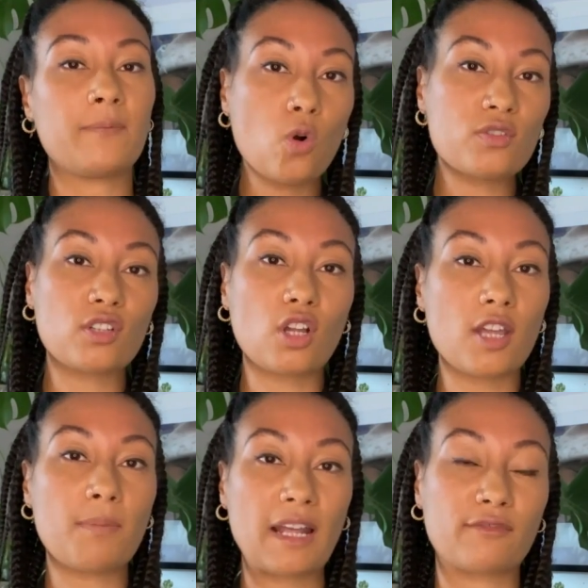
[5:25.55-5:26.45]
or to go
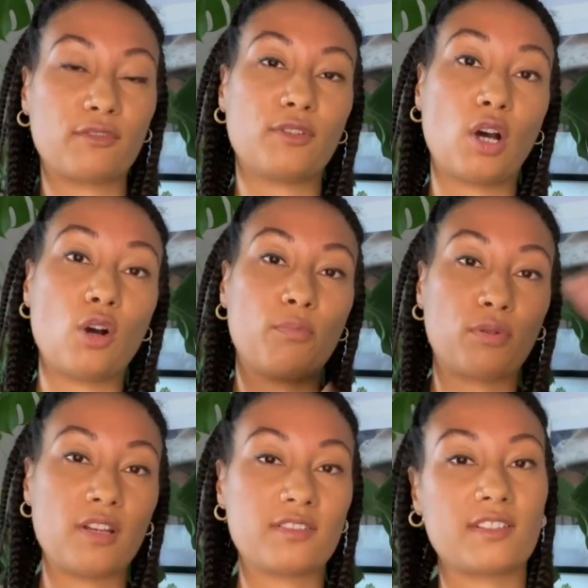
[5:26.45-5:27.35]
back through the whole
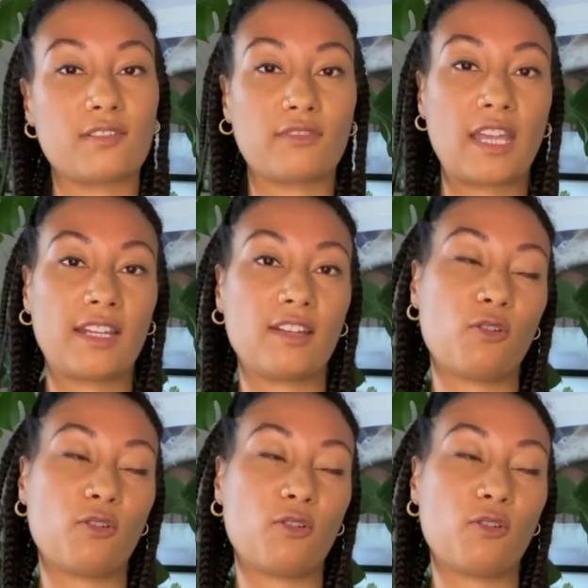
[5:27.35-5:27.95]
process again